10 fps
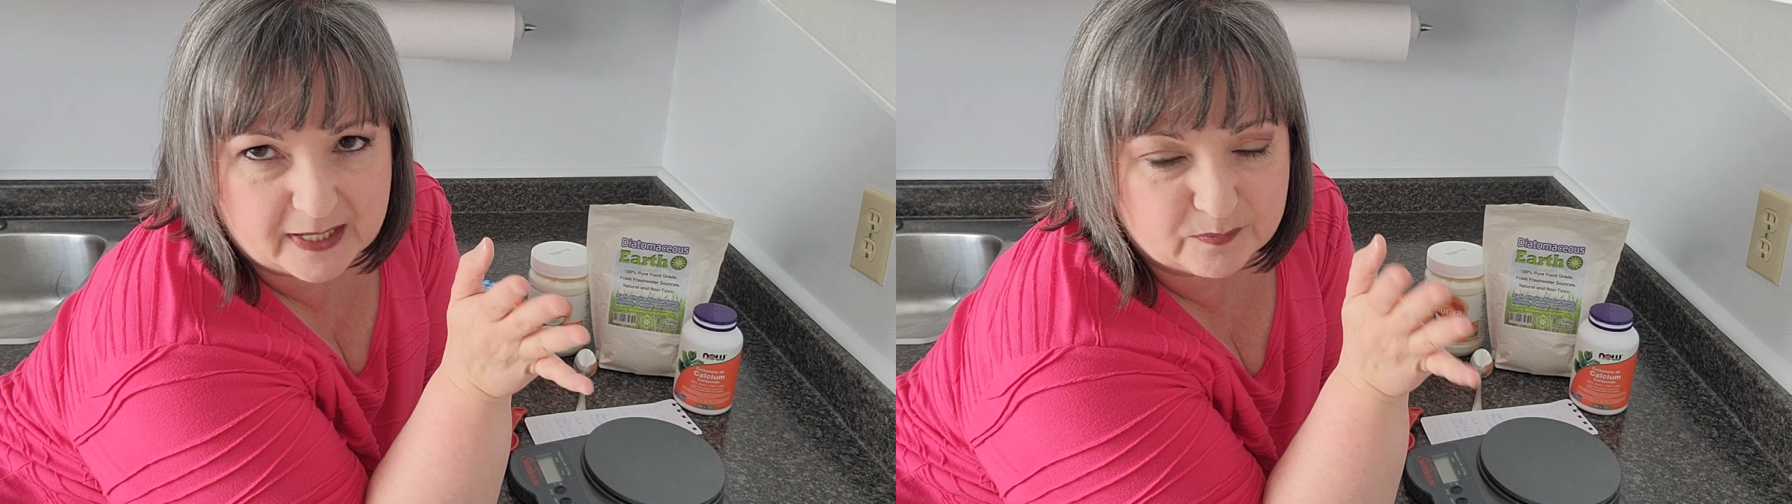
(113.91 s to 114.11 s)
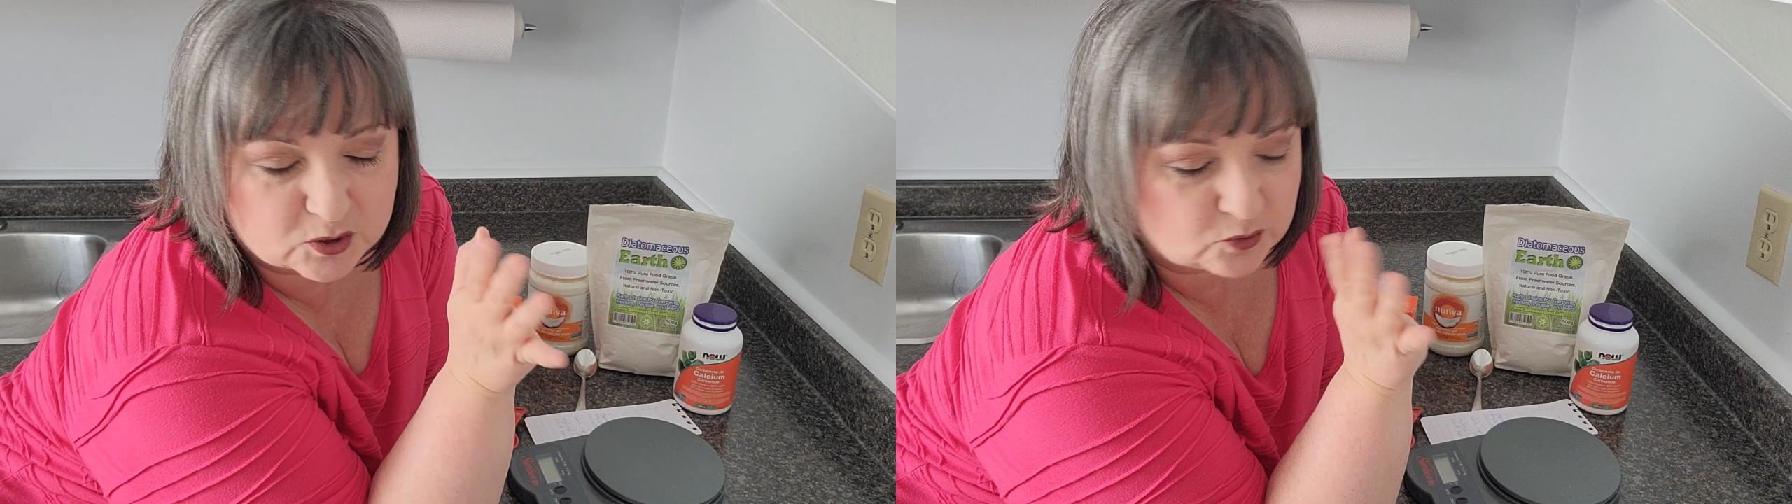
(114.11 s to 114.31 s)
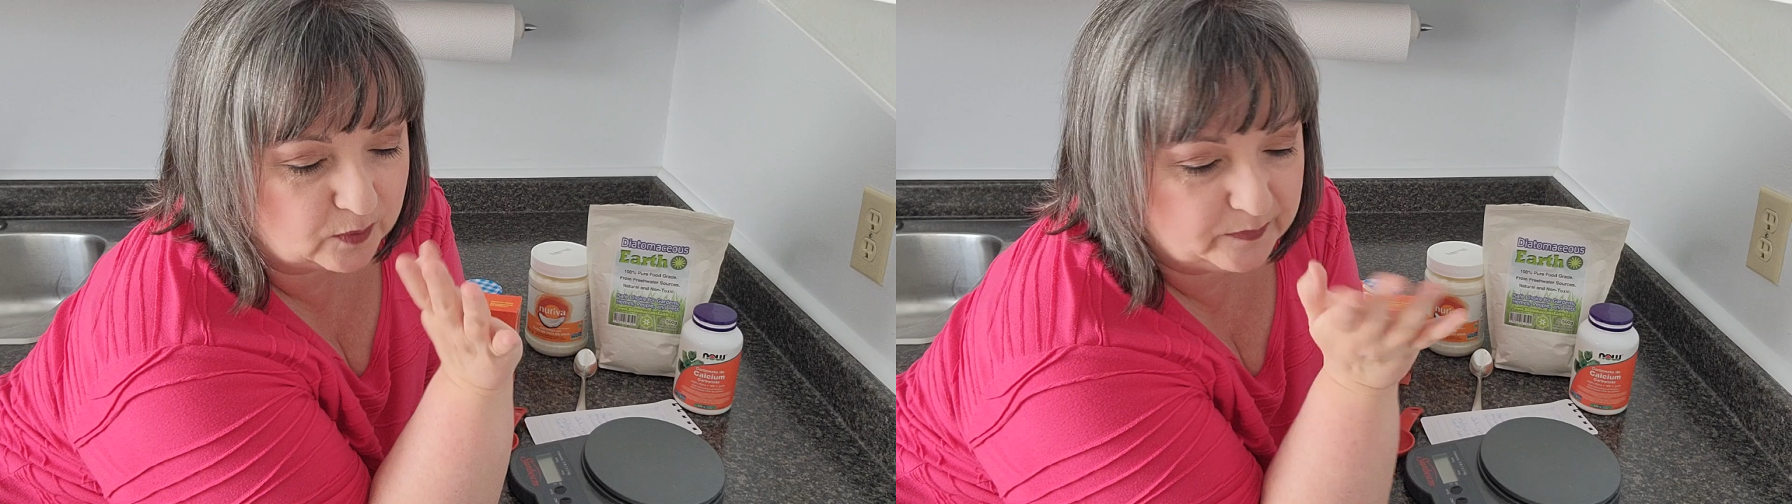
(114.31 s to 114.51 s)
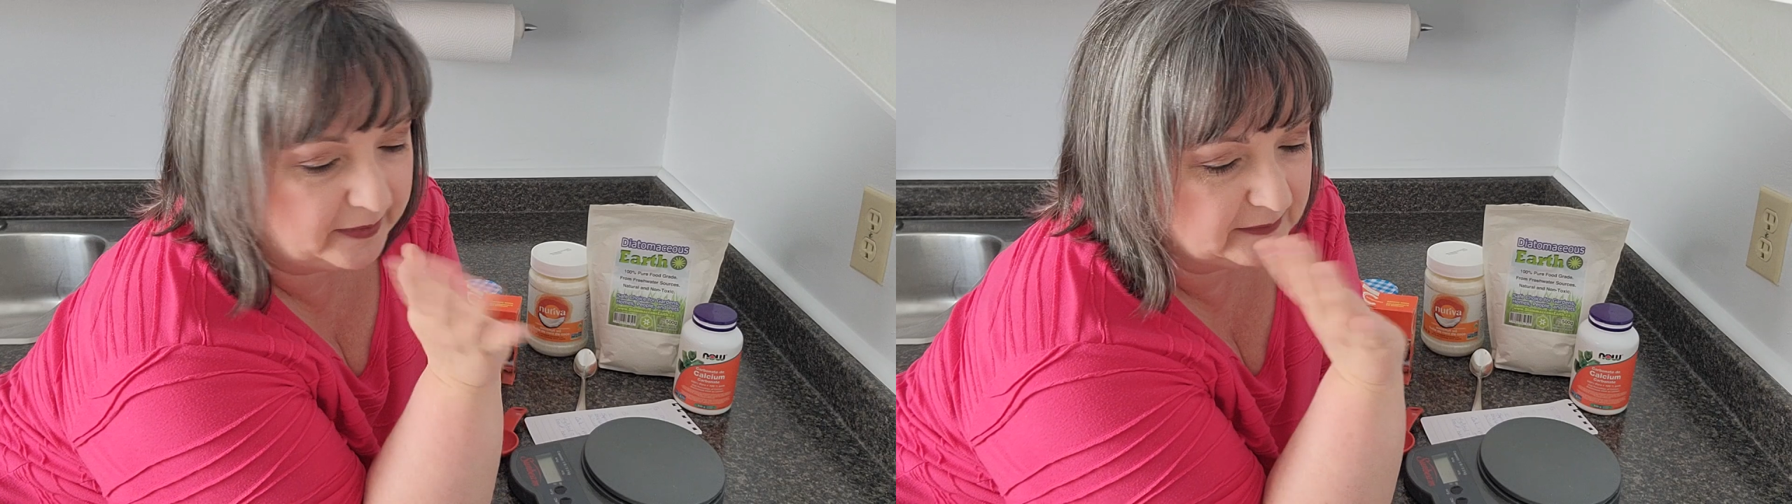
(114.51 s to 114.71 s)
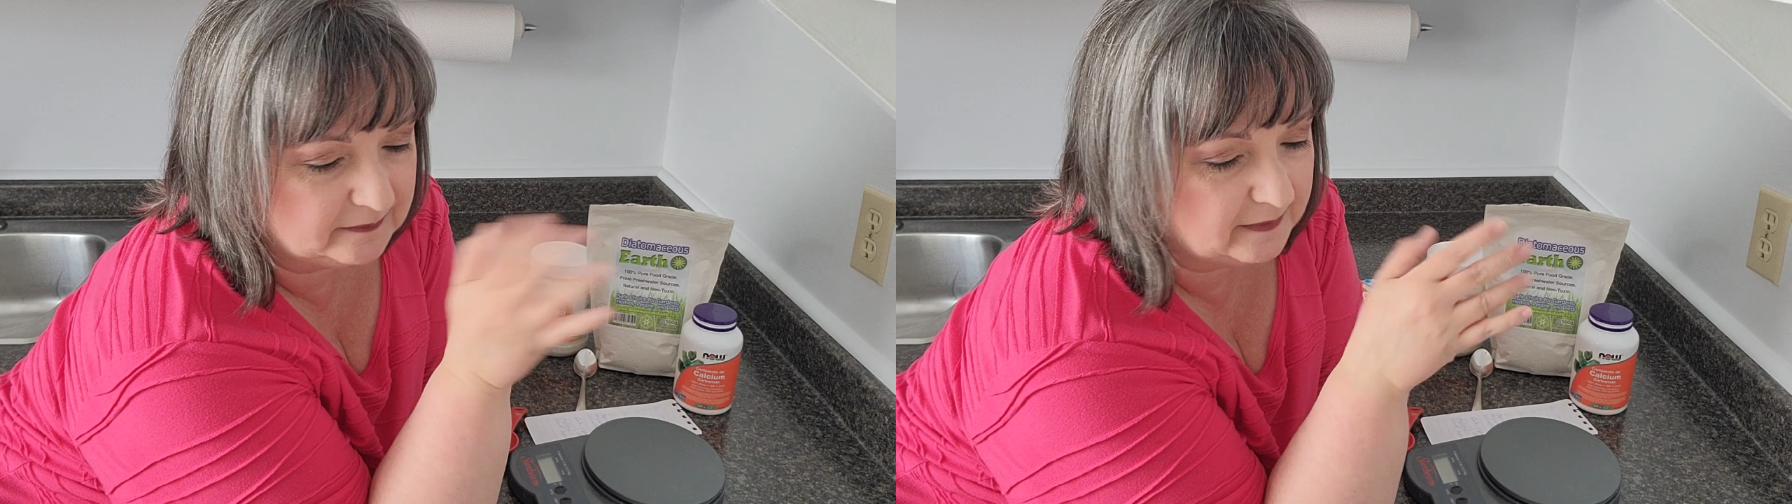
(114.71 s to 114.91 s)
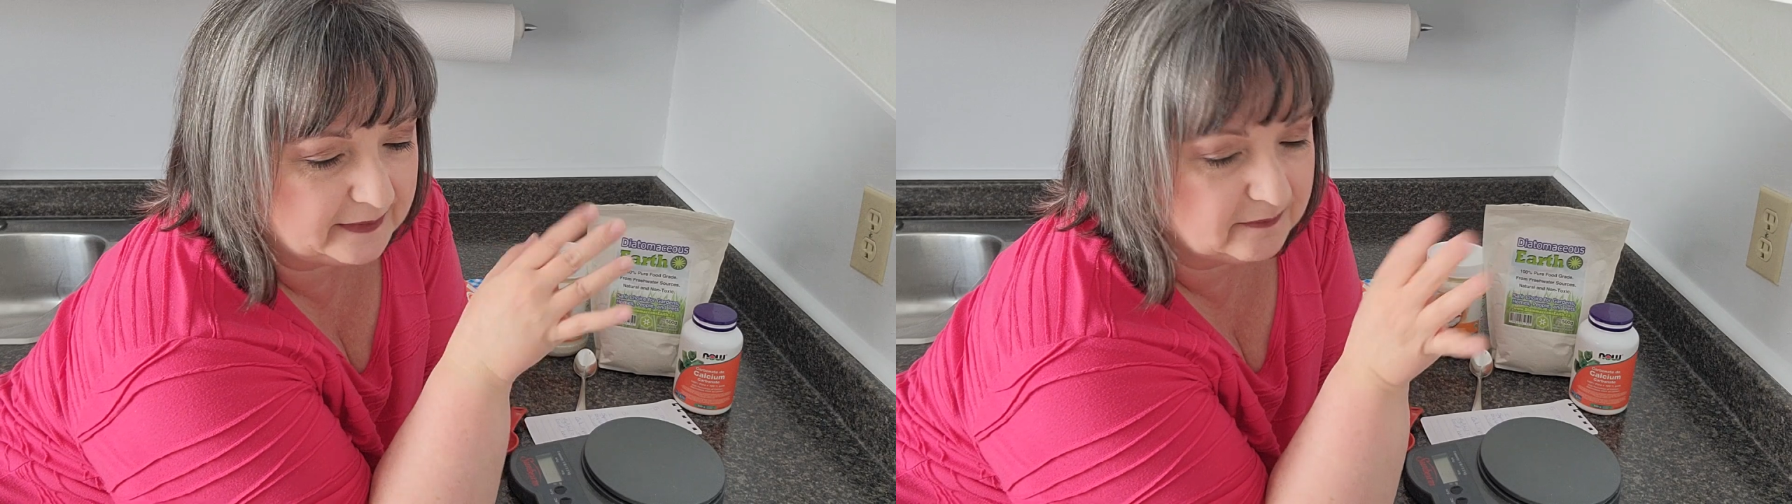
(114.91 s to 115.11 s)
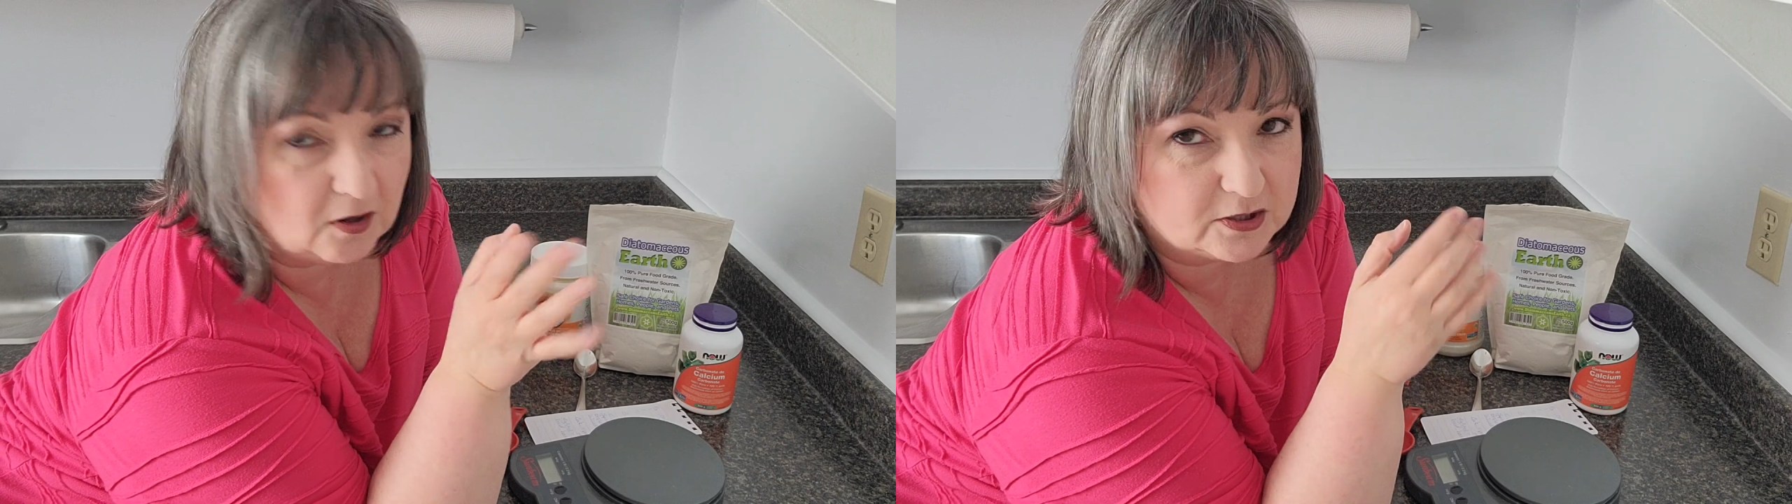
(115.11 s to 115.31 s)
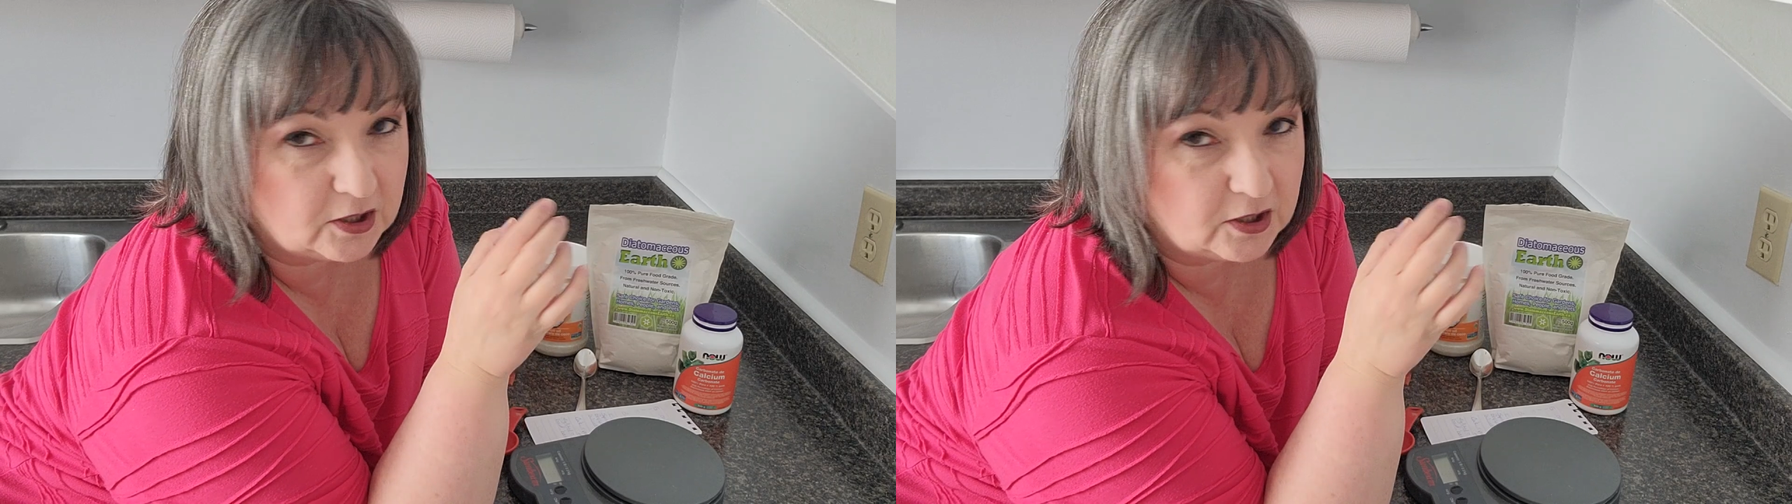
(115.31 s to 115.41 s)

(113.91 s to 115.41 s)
keep it short, and not